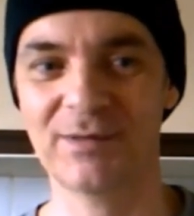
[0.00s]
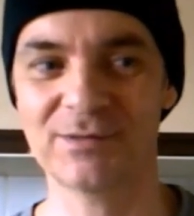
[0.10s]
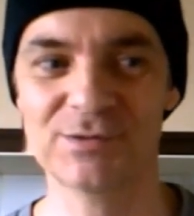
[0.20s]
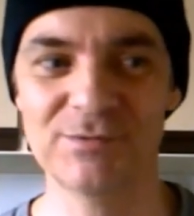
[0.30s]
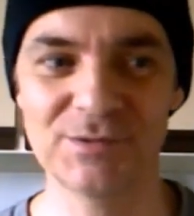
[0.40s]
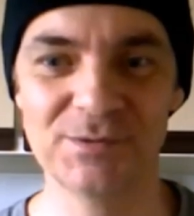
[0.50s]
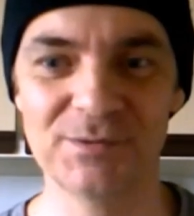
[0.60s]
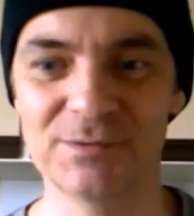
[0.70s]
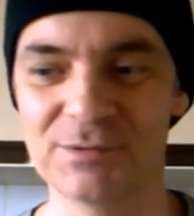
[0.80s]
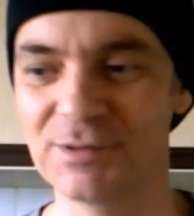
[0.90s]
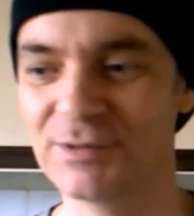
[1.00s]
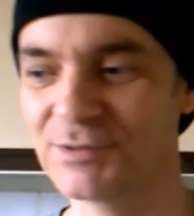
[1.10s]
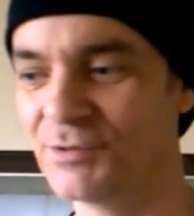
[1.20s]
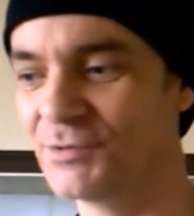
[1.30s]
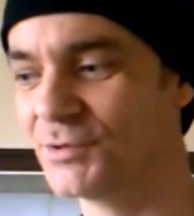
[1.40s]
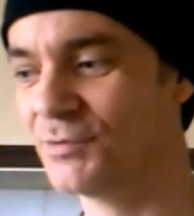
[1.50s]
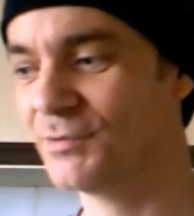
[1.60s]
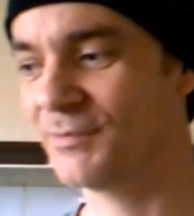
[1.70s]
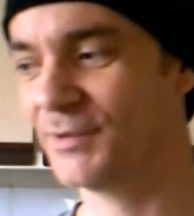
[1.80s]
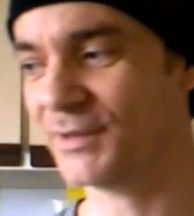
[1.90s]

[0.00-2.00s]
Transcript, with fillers: And as soon as you, as soon as you,